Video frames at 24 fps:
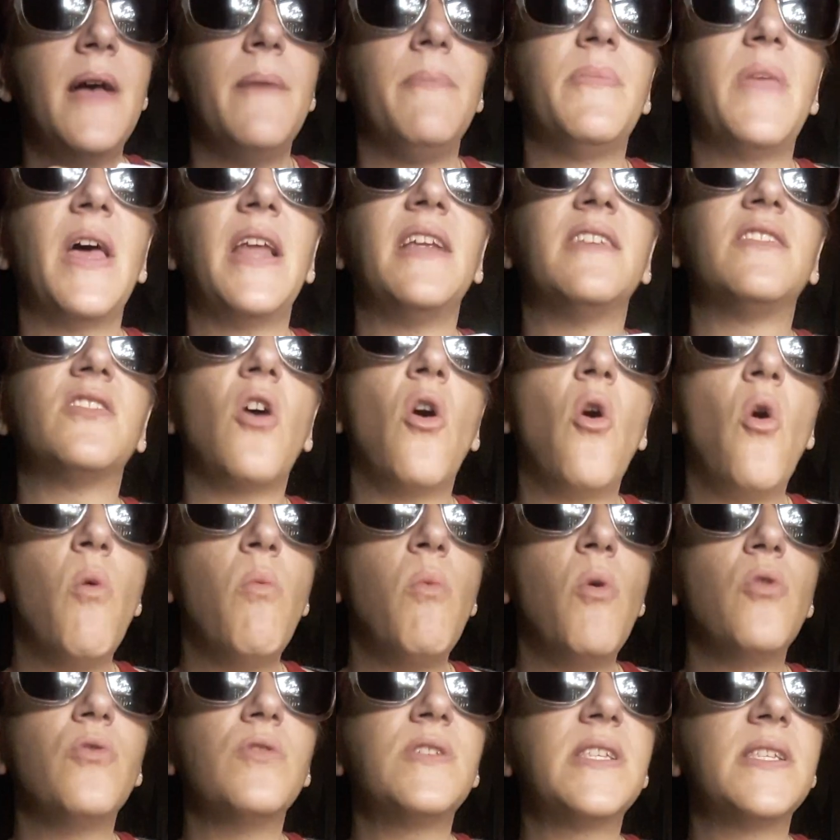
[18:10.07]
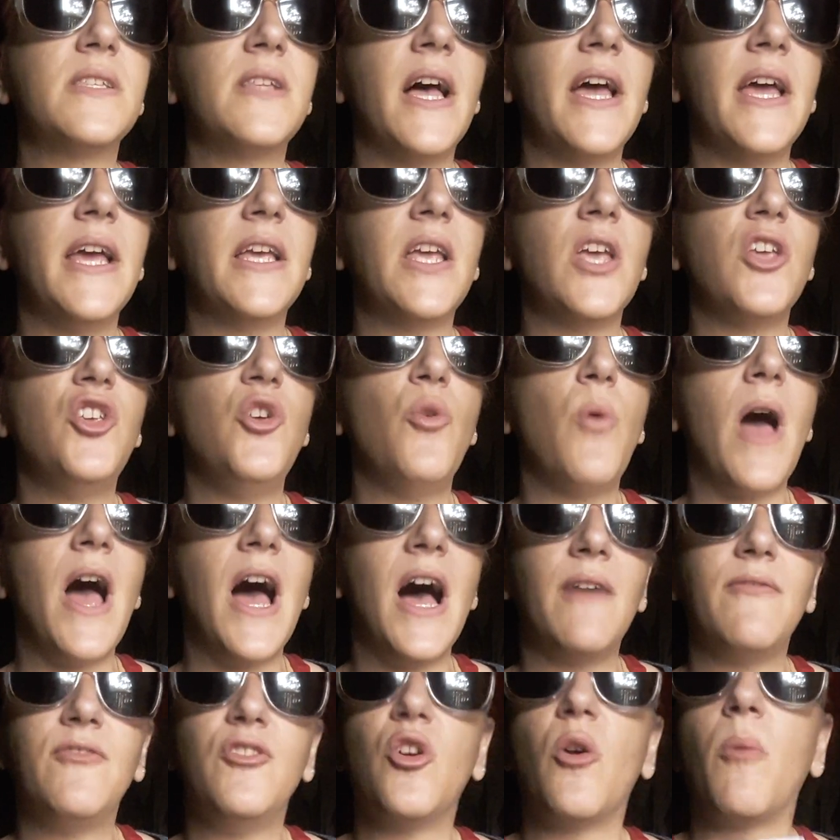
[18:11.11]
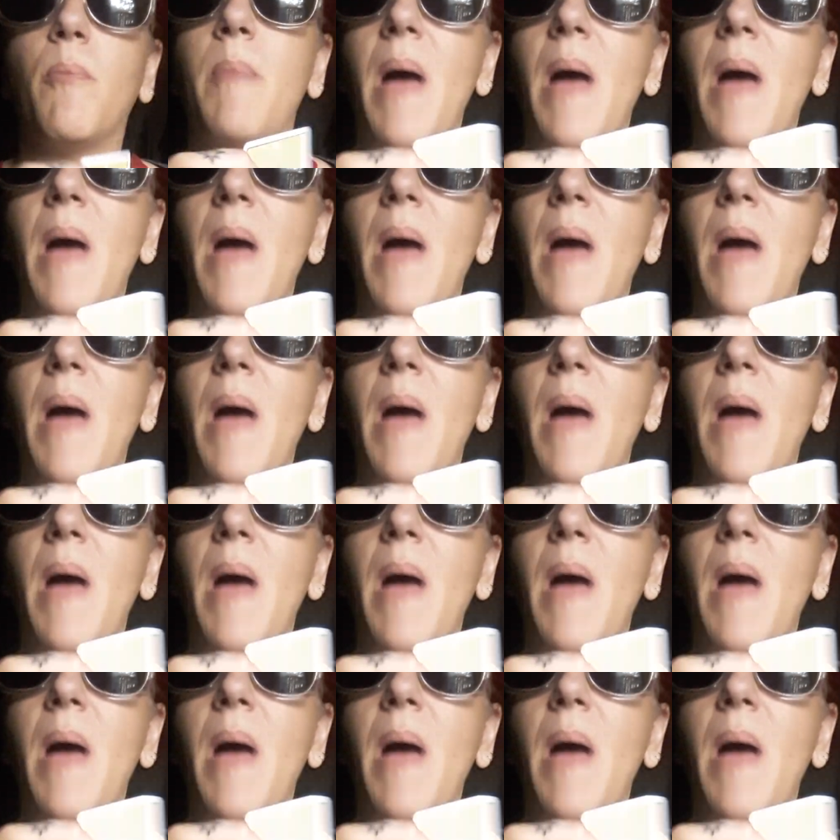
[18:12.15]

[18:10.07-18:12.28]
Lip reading: then it's almost like you have your